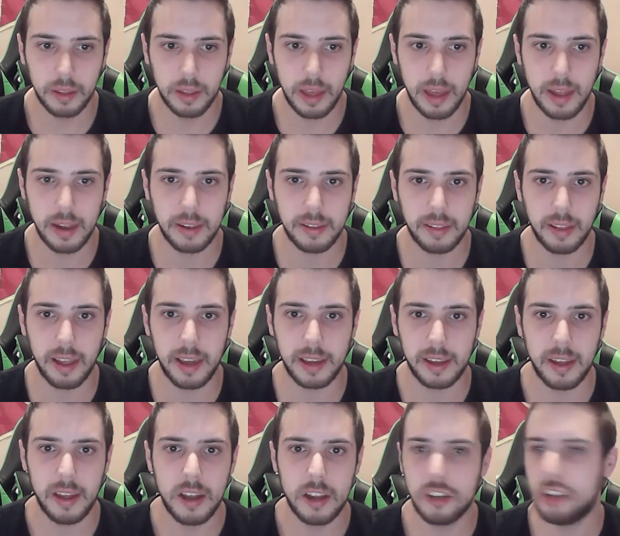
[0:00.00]
And it's
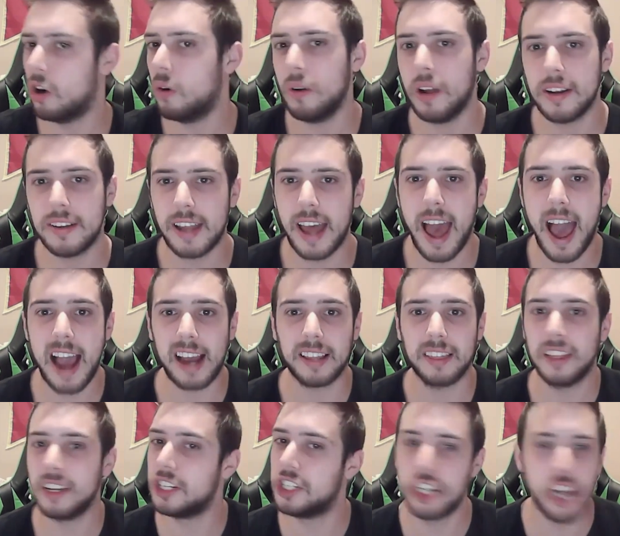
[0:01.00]
like, don't attack
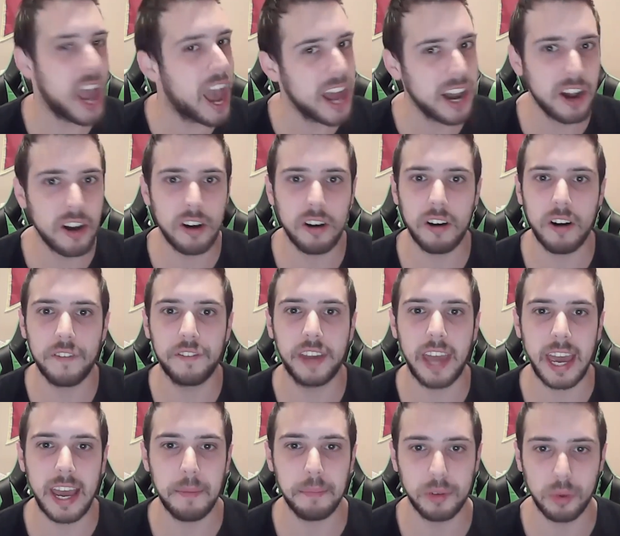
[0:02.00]
the janitor of
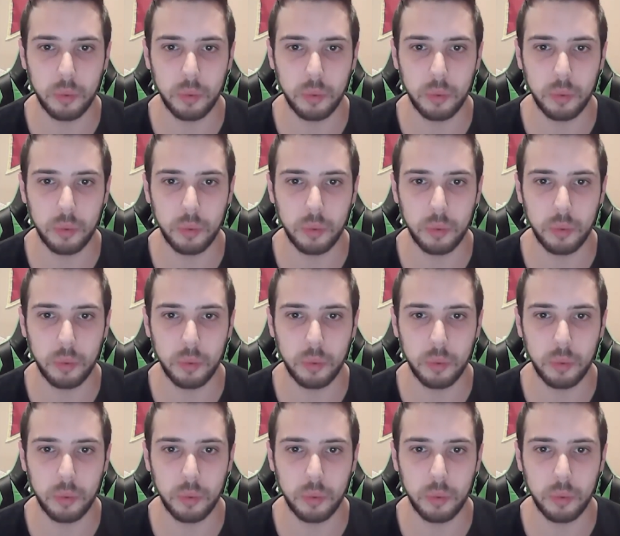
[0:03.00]
Games